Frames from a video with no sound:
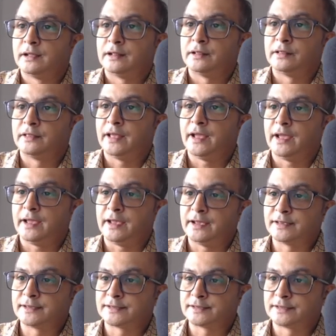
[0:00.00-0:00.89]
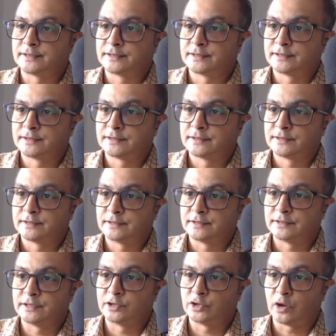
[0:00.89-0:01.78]
there is
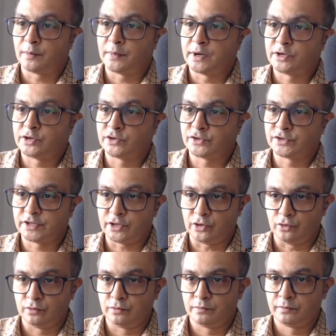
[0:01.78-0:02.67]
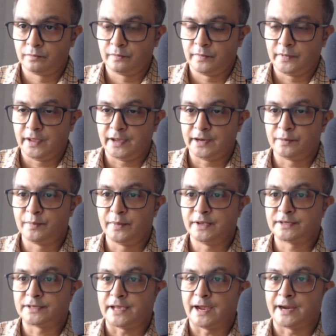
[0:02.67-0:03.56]
denominator 0. It
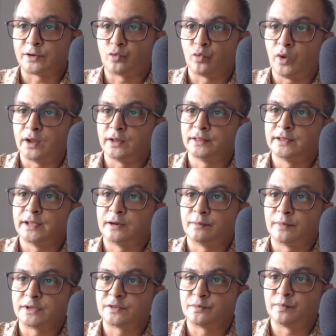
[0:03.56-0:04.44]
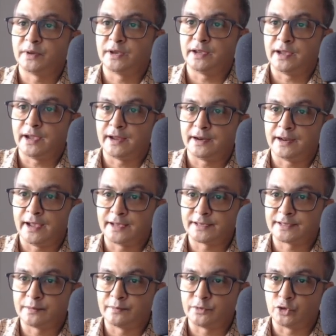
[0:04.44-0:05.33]
means at 1 there must be an
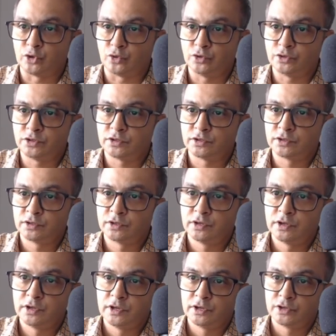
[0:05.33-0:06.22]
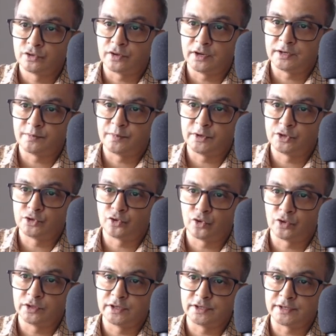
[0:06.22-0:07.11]
asymptote. Let me
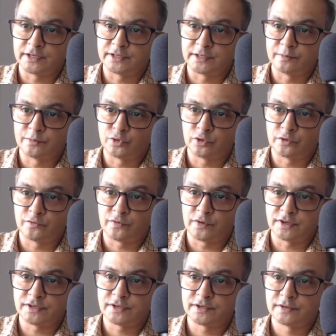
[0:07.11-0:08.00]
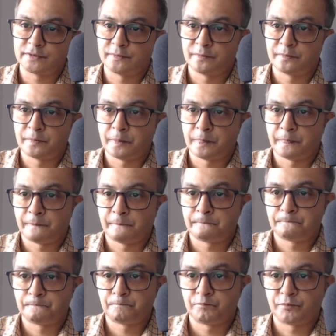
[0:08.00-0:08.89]
draw this asymptote first
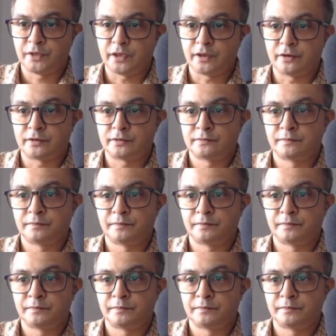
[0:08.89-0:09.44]
here.